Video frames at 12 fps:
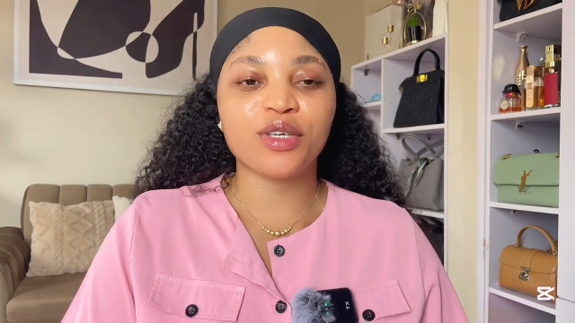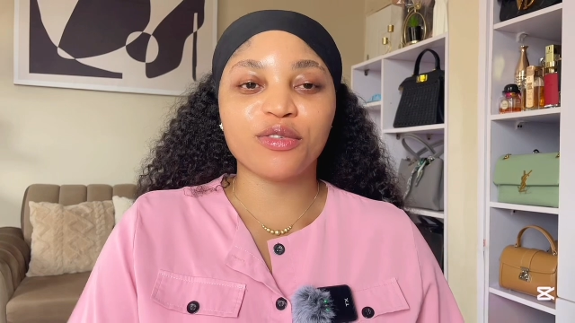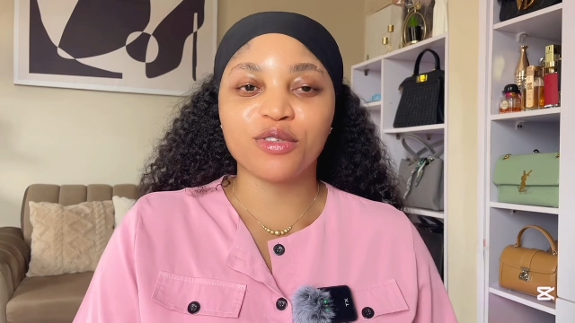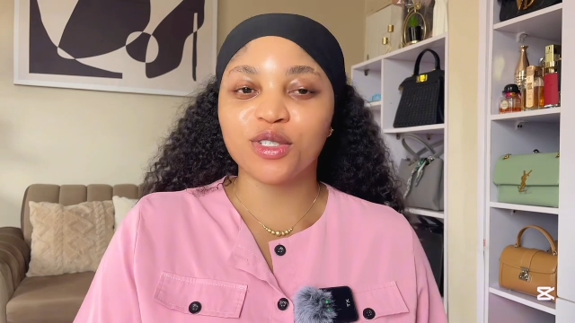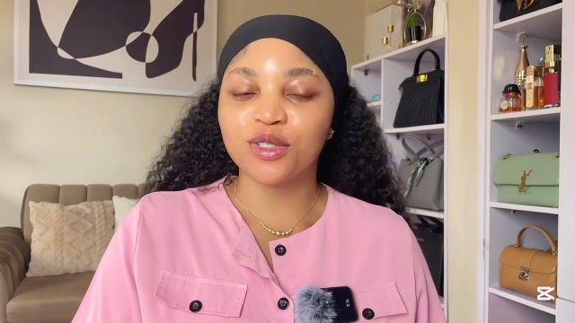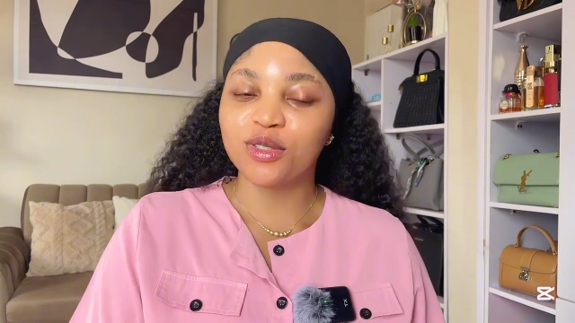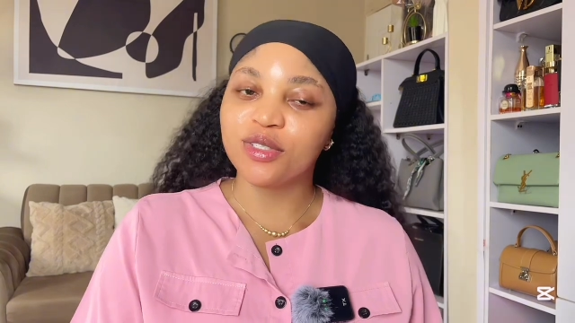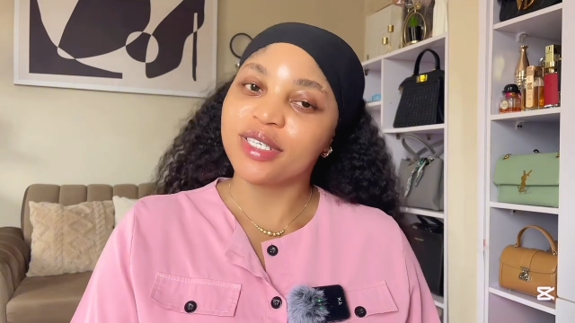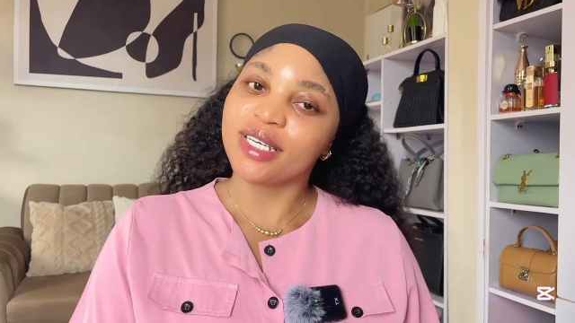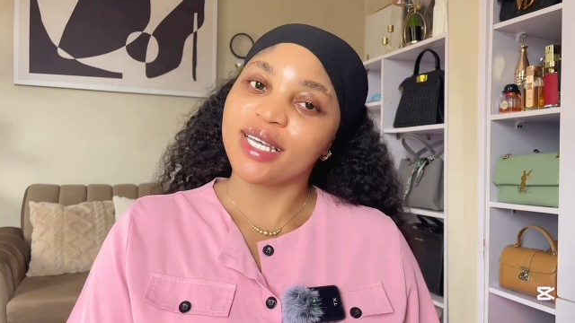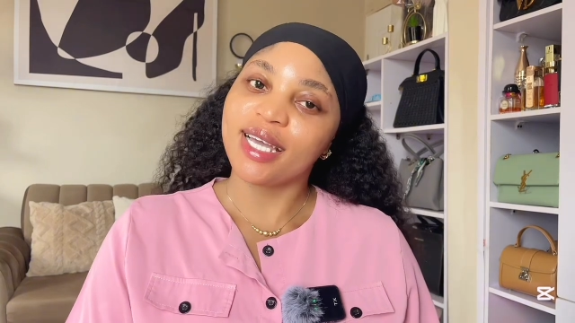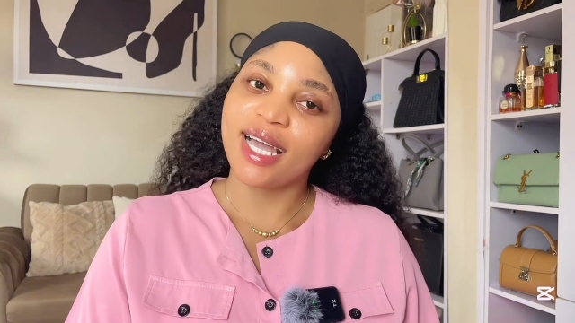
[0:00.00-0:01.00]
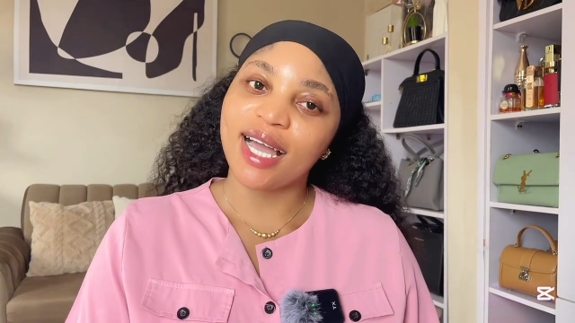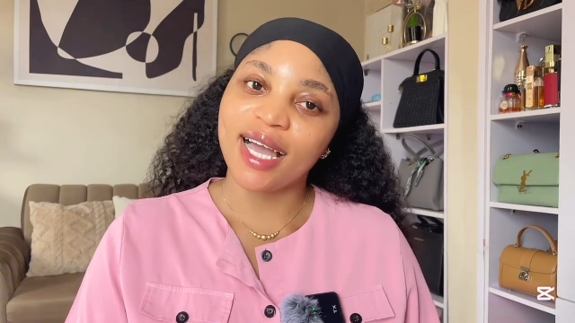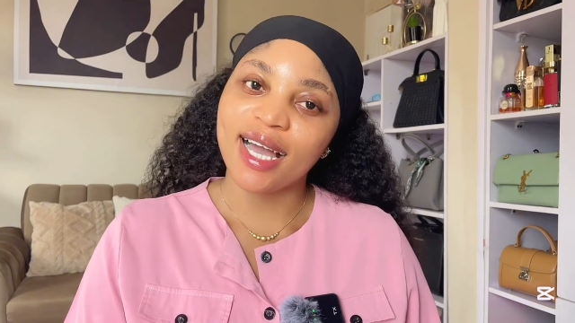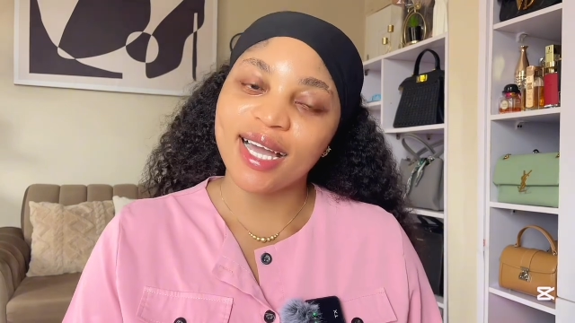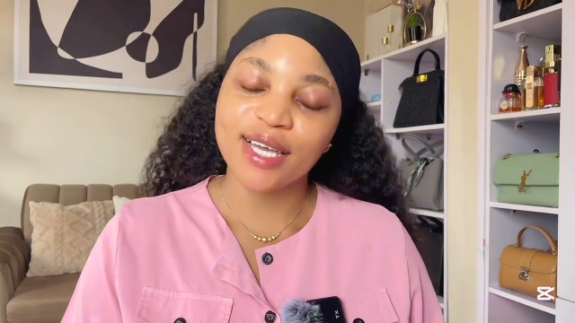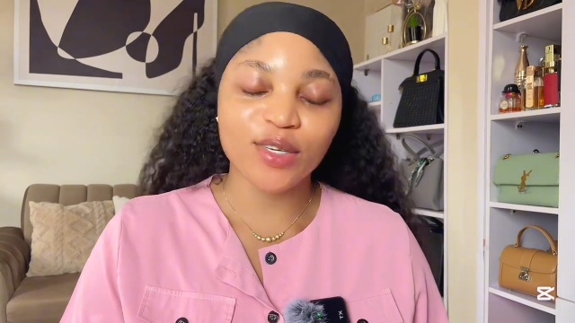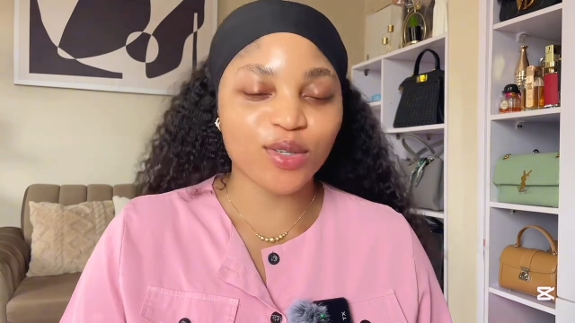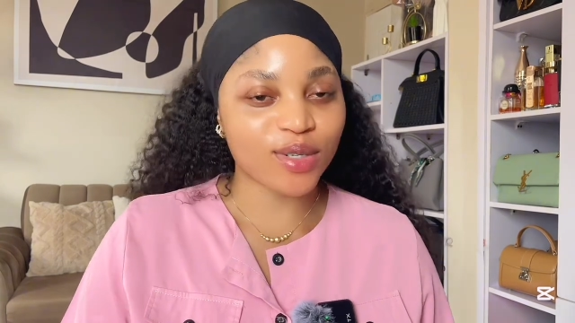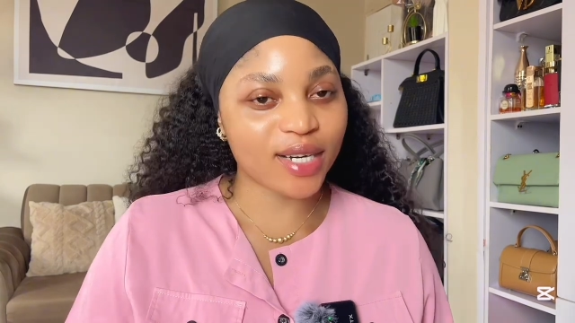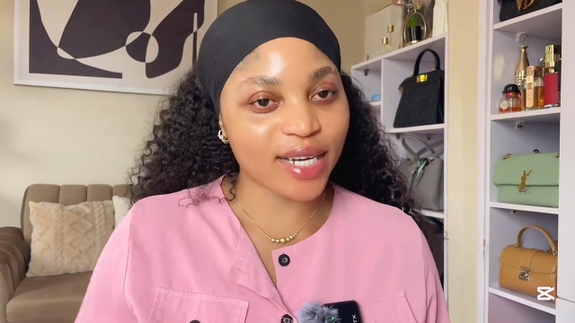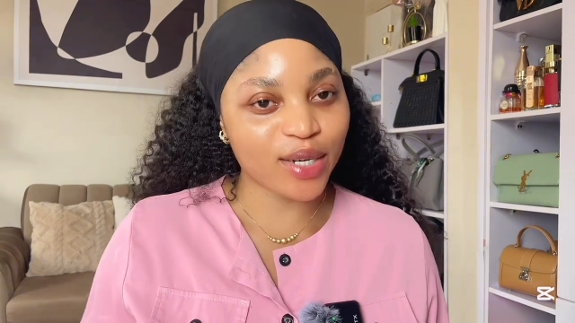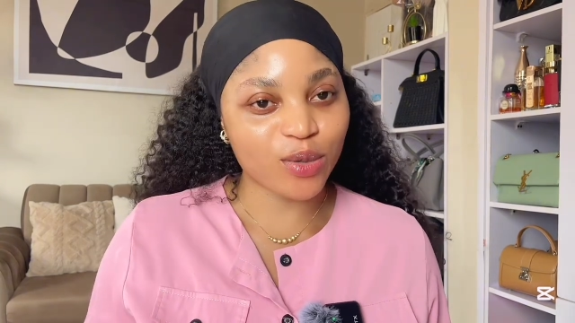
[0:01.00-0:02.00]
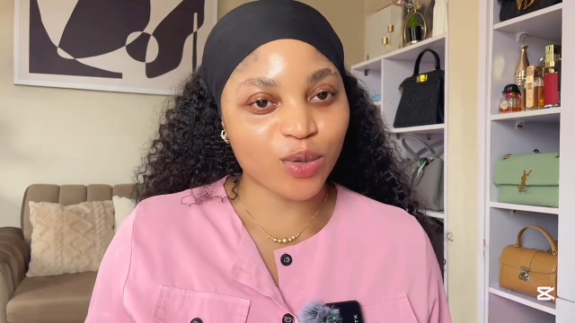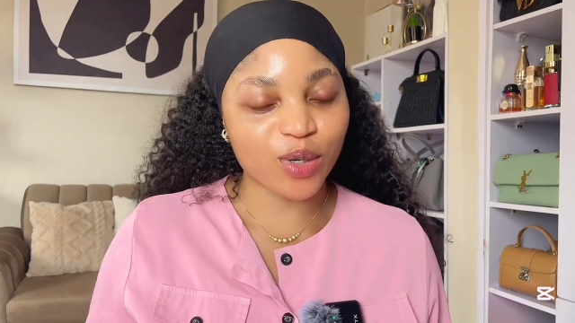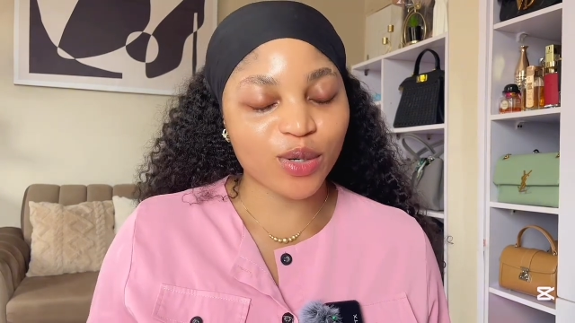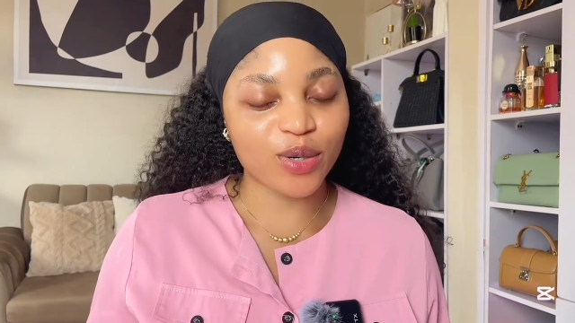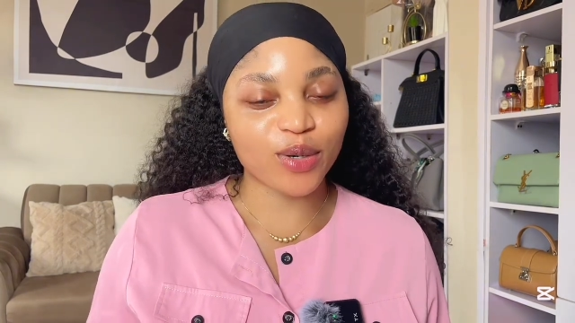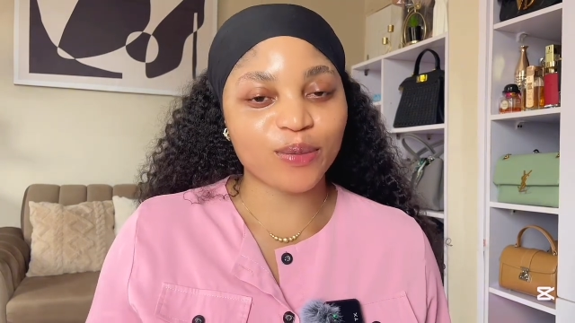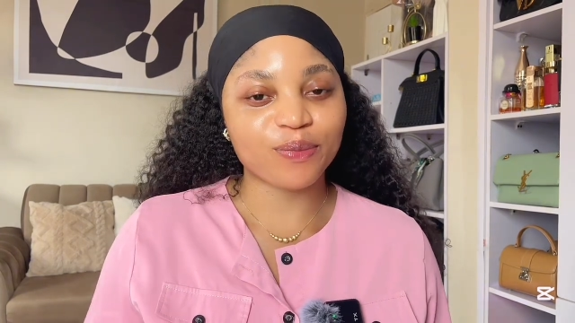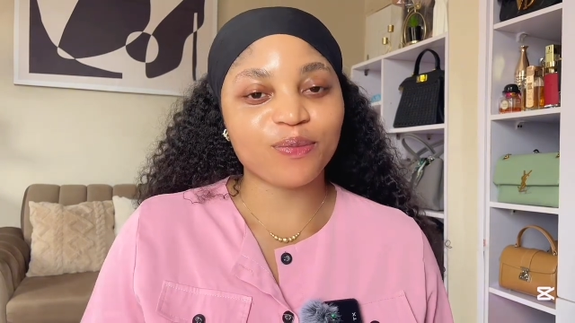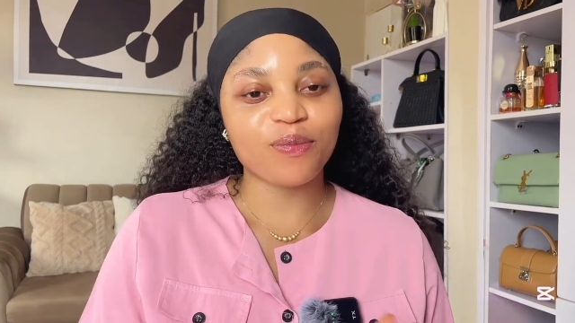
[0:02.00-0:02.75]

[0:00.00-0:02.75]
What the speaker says: If you're new here, hi, you're highly welcome.